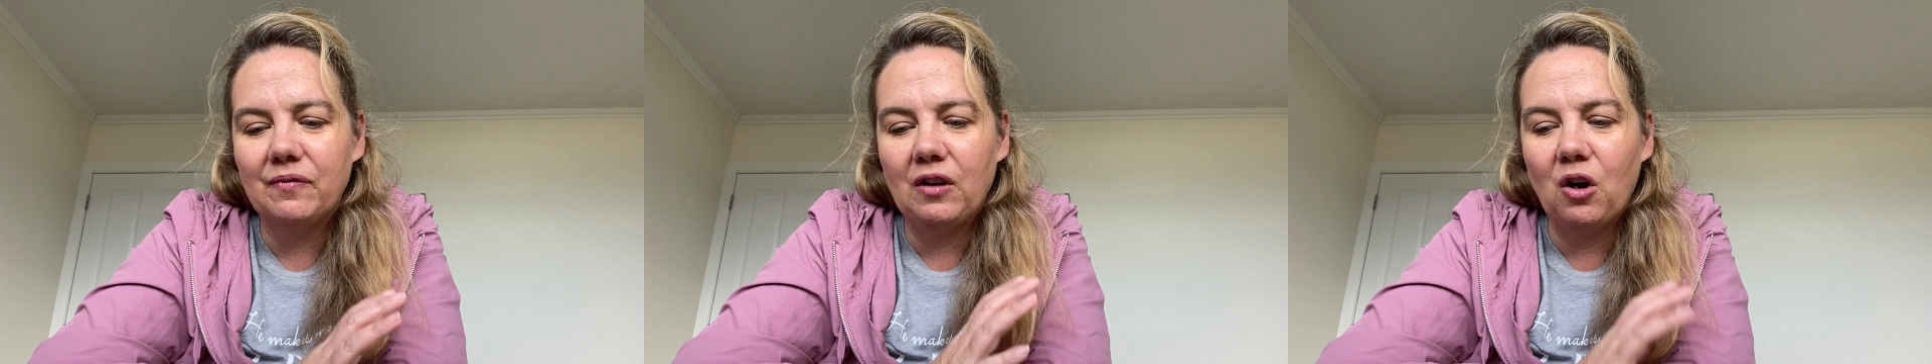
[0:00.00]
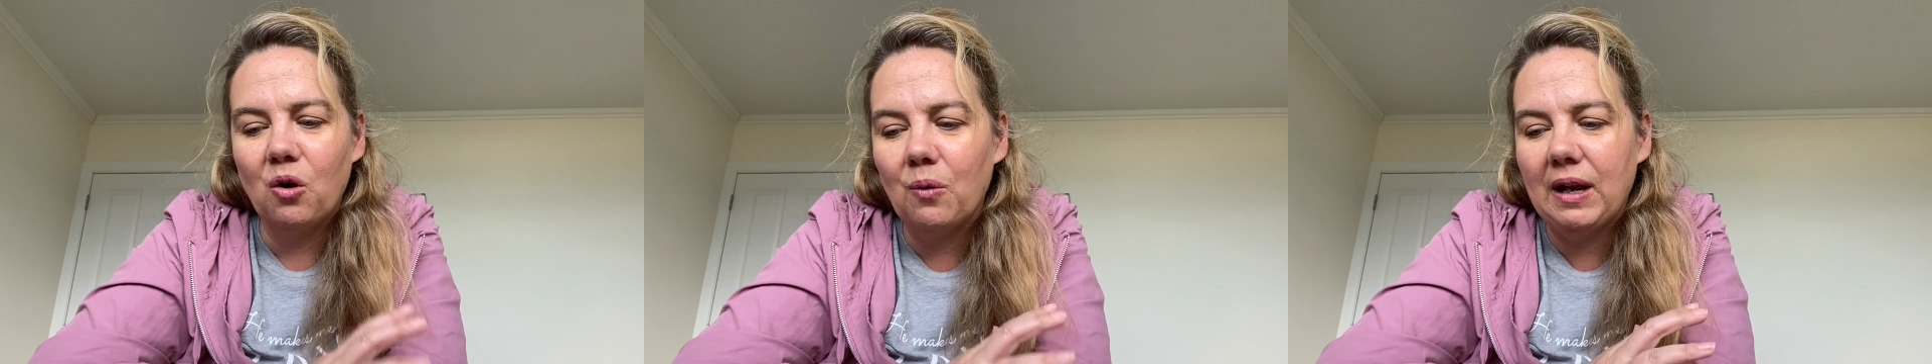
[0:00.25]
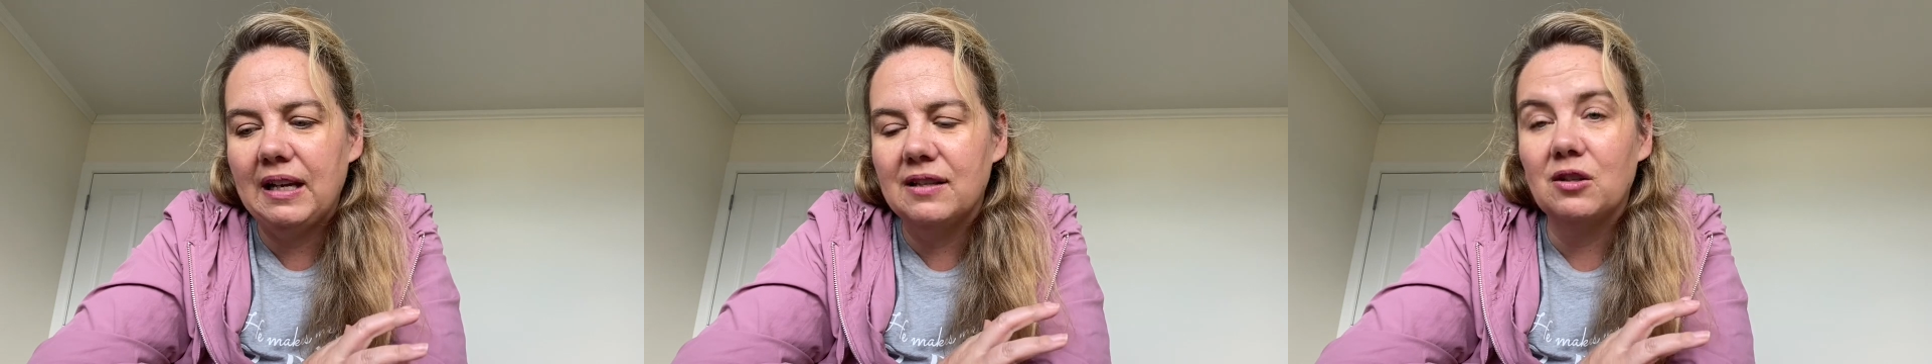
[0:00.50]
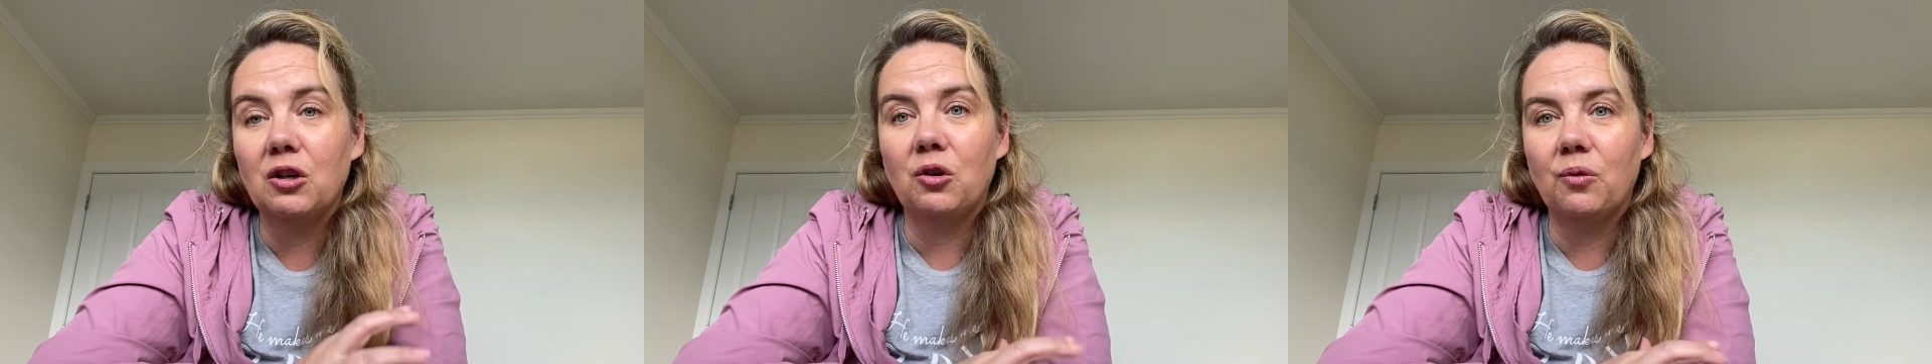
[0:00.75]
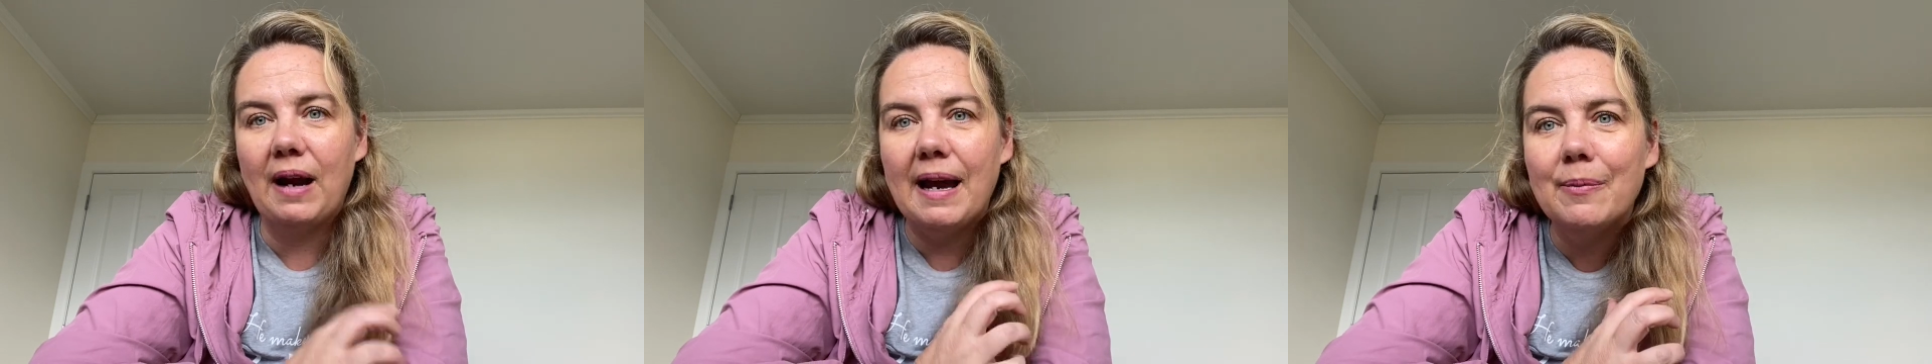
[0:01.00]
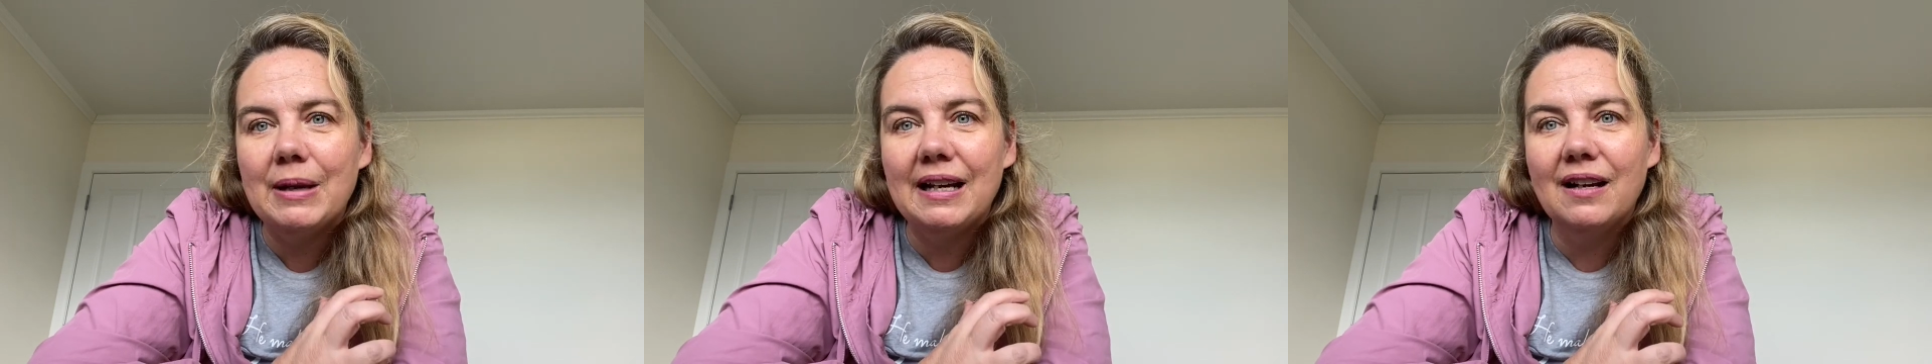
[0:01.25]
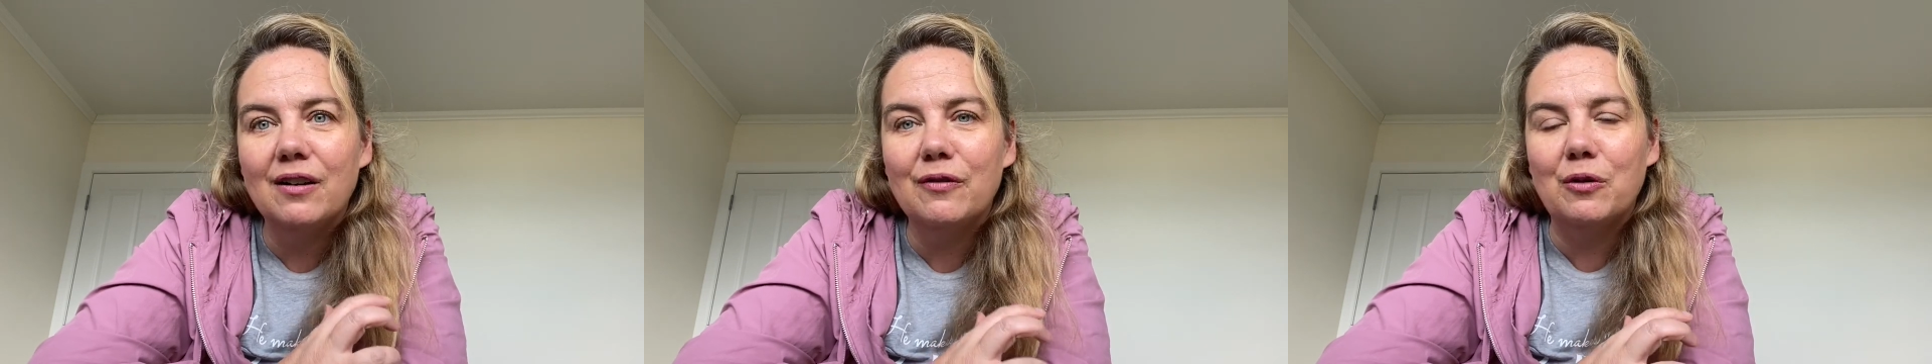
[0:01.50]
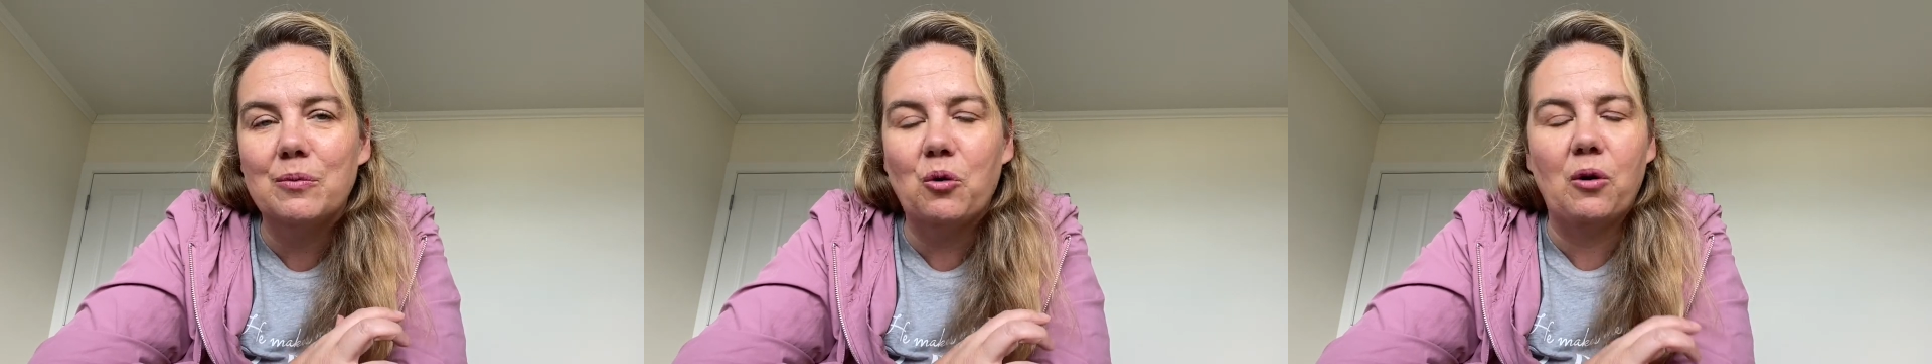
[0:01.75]
always grabbing
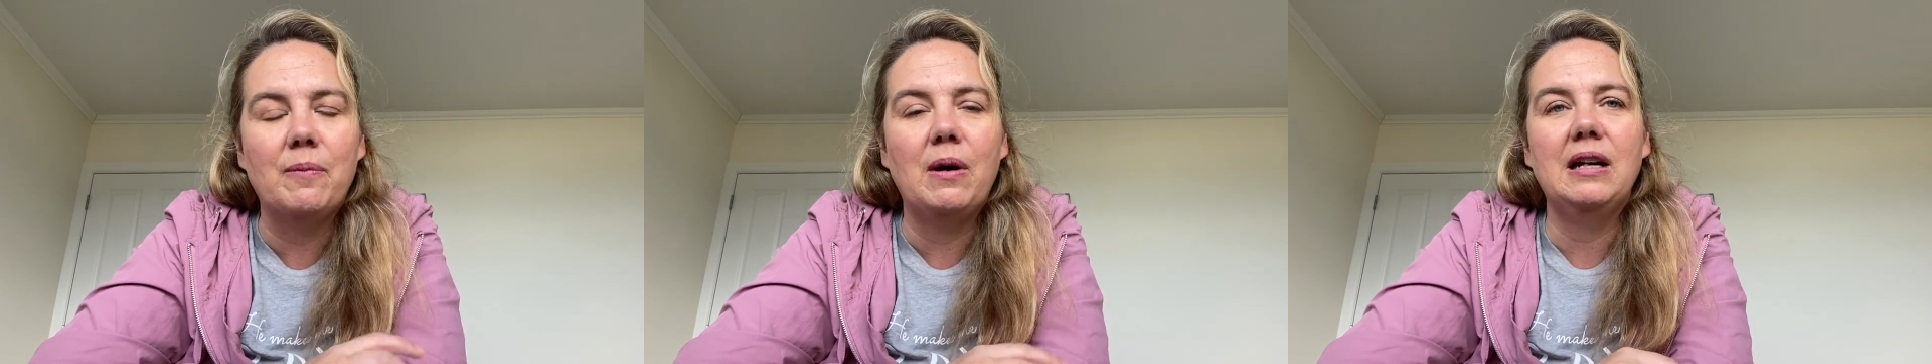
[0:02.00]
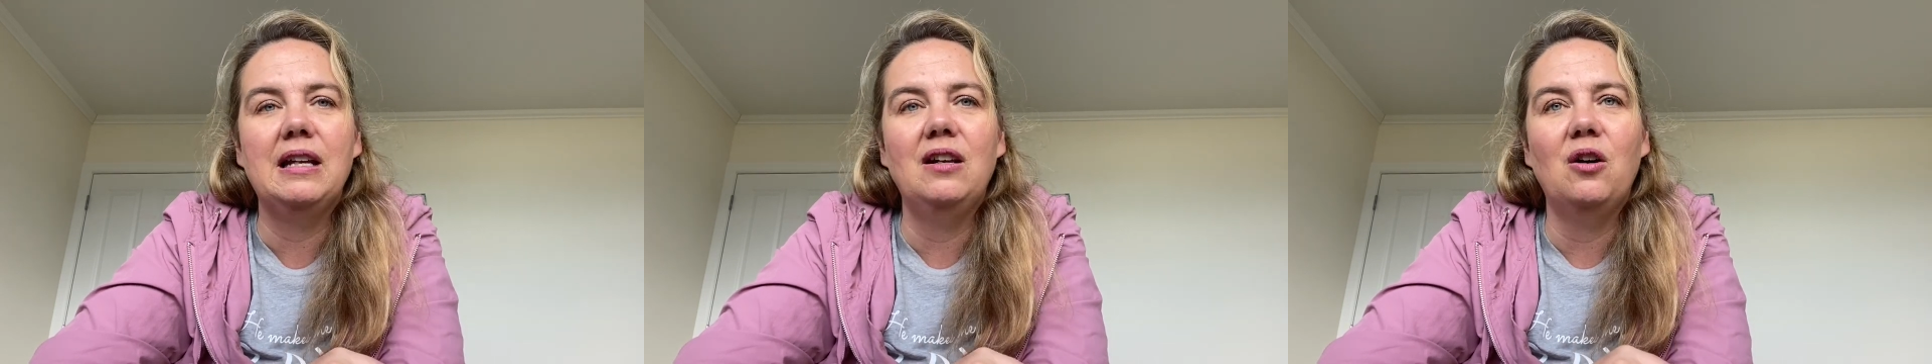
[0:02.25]
for more money,